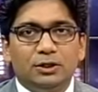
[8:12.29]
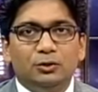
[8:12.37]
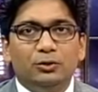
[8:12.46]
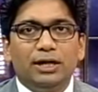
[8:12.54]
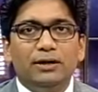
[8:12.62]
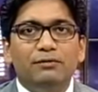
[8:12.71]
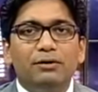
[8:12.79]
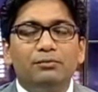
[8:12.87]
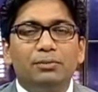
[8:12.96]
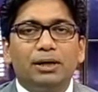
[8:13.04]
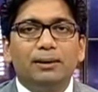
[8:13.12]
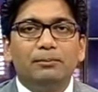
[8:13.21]
Today we
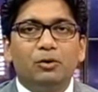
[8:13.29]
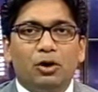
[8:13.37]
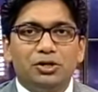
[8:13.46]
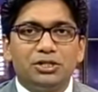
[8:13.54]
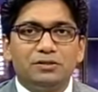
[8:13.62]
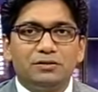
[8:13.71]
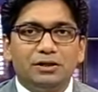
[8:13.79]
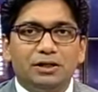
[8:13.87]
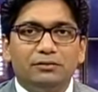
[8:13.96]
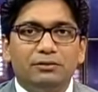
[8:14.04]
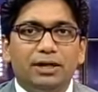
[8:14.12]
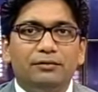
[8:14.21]
have become conscious
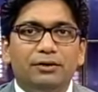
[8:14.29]
enough that